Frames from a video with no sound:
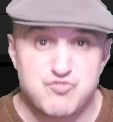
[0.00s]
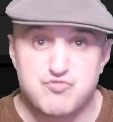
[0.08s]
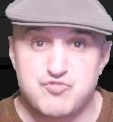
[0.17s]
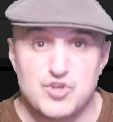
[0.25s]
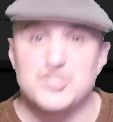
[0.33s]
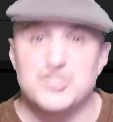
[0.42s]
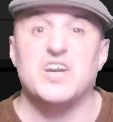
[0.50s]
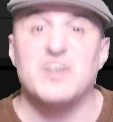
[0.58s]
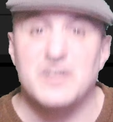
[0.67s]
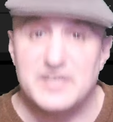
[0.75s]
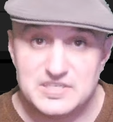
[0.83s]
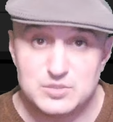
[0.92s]

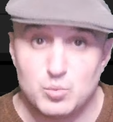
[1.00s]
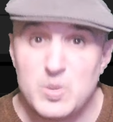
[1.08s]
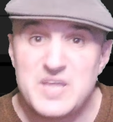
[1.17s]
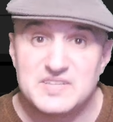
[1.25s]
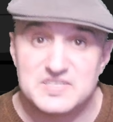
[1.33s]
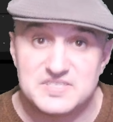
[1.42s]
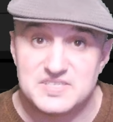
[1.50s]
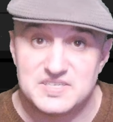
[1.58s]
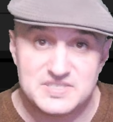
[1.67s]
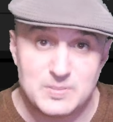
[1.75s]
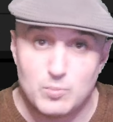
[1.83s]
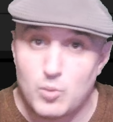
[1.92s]
fragilities,
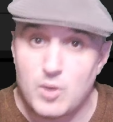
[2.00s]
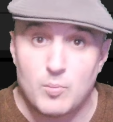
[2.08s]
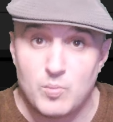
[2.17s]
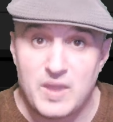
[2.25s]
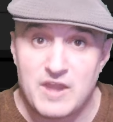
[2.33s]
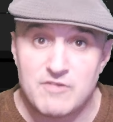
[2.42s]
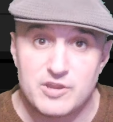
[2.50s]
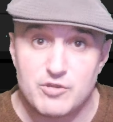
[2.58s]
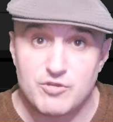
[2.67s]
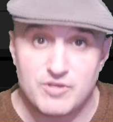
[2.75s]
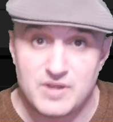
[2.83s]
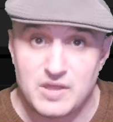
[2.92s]
weaknesses in one area
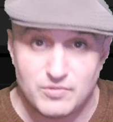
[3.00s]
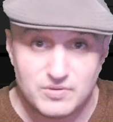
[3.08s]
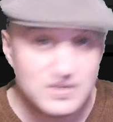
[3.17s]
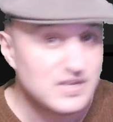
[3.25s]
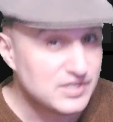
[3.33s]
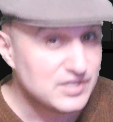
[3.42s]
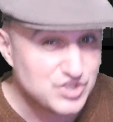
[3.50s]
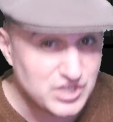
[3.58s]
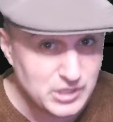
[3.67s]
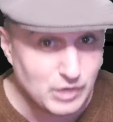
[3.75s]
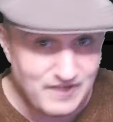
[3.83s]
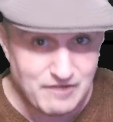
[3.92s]
or another.
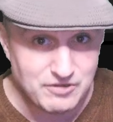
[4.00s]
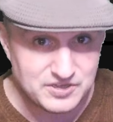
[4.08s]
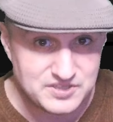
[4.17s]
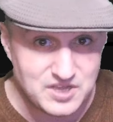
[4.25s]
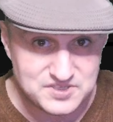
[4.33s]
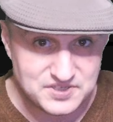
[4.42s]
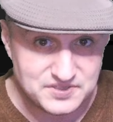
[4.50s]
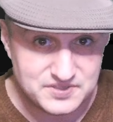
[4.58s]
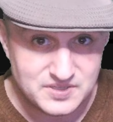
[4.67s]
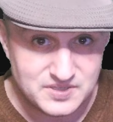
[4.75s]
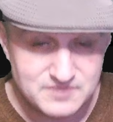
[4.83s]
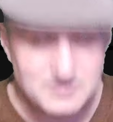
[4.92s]
Chito Vera doesn't.
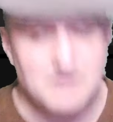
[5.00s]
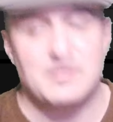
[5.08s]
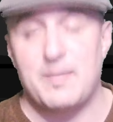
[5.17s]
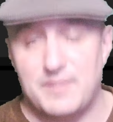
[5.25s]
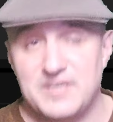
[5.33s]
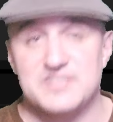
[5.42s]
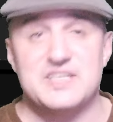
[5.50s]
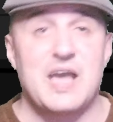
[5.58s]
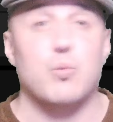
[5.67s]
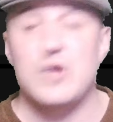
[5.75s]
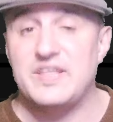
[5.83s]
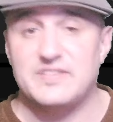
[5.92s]
Not that I mean he's
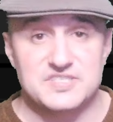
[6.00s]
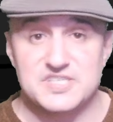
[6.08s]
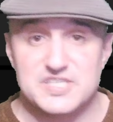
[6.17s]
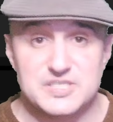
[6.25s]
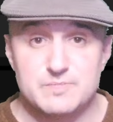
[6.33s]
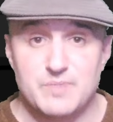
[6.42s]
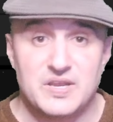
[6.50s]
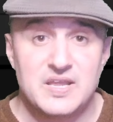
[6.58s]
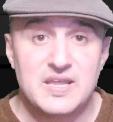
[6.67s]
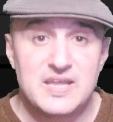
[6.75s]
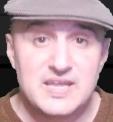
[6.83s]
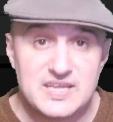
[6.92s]
got weaknesses, but
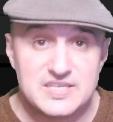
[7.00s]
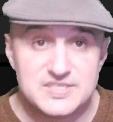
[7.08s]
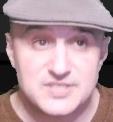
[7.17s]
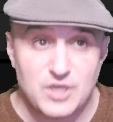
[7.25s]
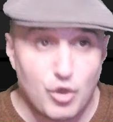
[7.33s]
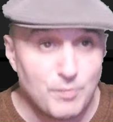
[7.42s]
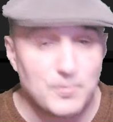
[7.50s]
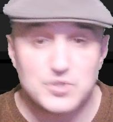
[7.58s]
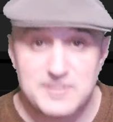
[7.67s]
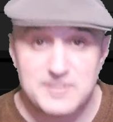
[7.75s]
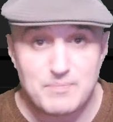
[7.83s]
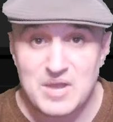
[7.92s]
He's
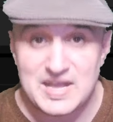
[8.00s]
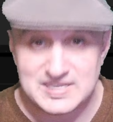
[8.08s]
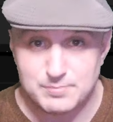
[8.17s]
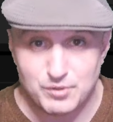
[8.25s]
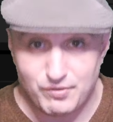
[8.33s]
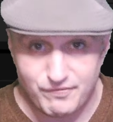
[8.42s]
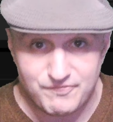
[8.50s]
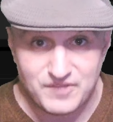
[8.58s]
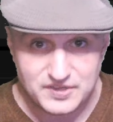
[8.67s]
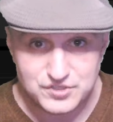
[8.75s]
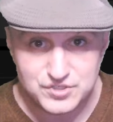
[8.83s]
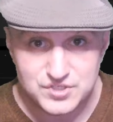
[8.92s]
almost impossible to
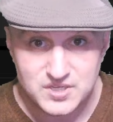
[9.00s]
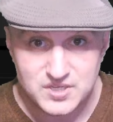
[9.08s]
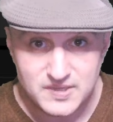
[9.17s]
finish.